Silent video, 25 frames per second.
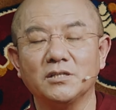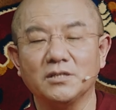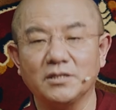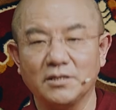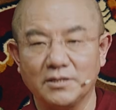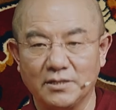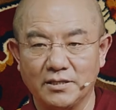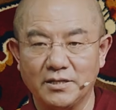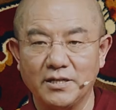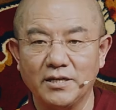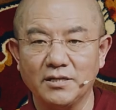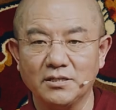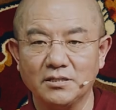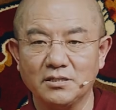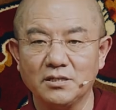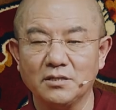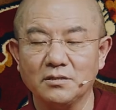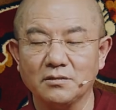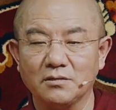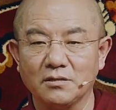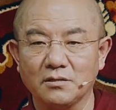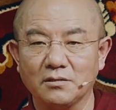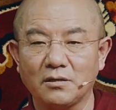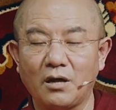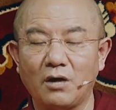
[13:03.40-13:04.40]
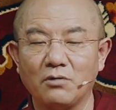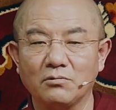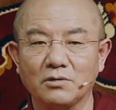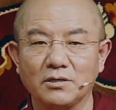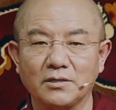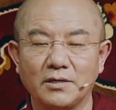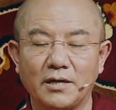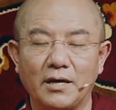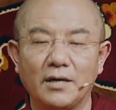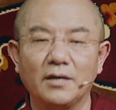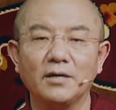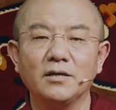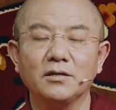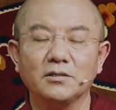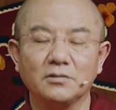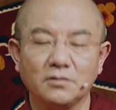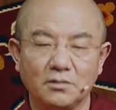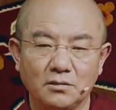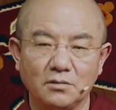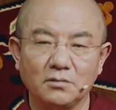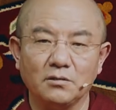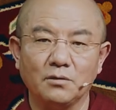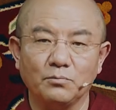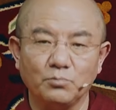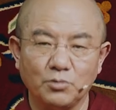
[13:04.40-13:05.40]
the end you see mountains as
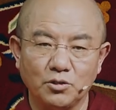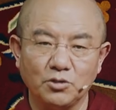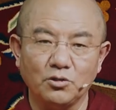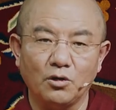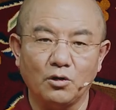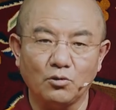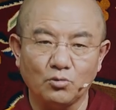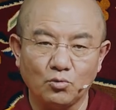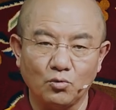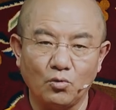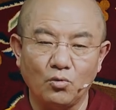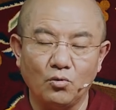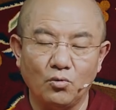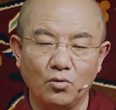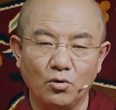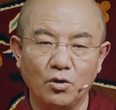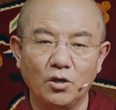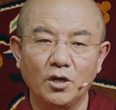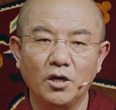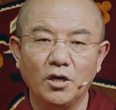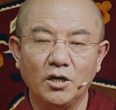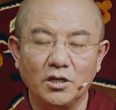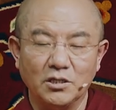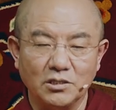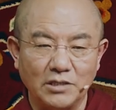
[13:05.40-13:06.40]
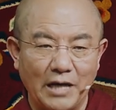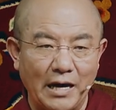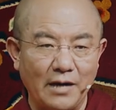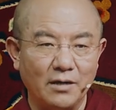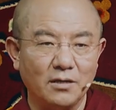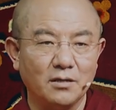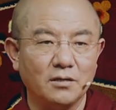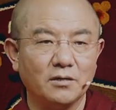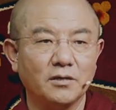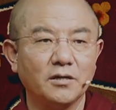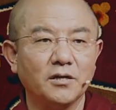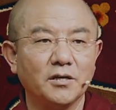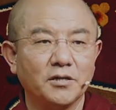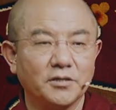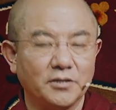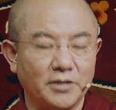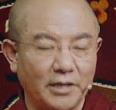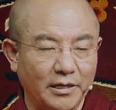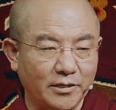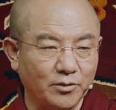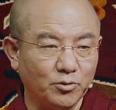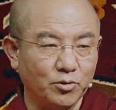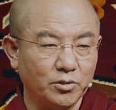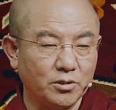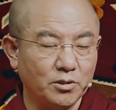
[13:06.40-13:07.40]
mountains and water as water again.
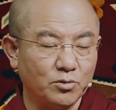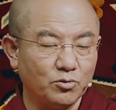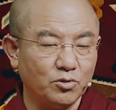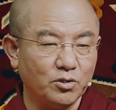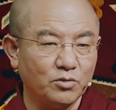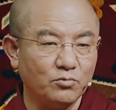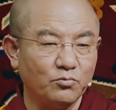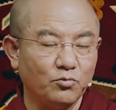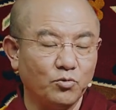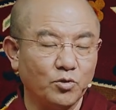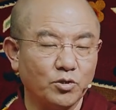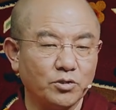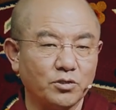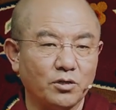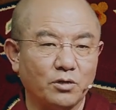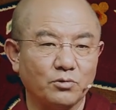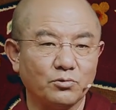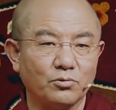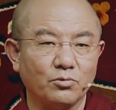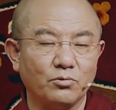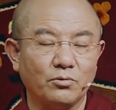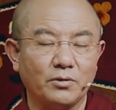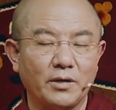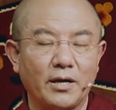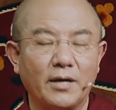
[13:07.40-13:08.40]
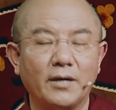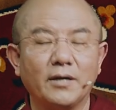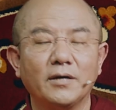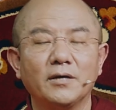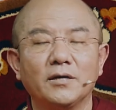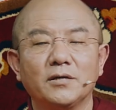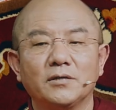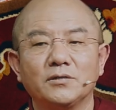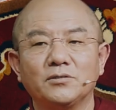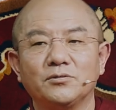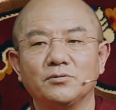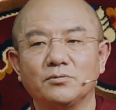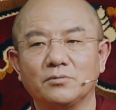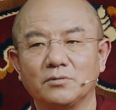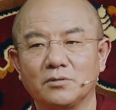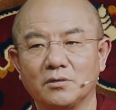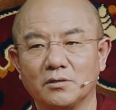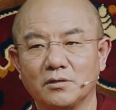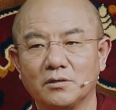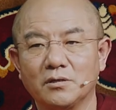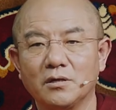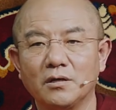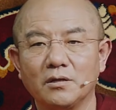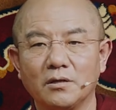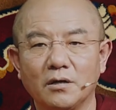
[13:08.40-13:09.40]
And so it has quite profound
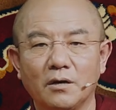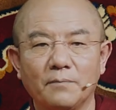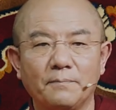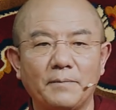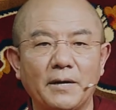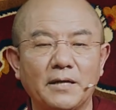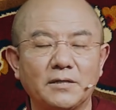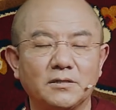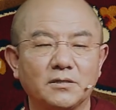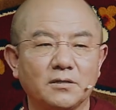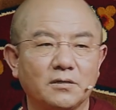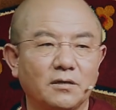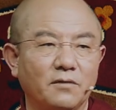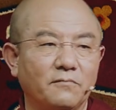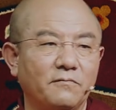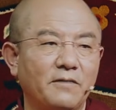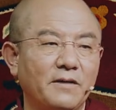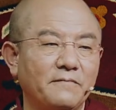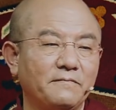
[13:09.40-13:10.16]
meanings in it.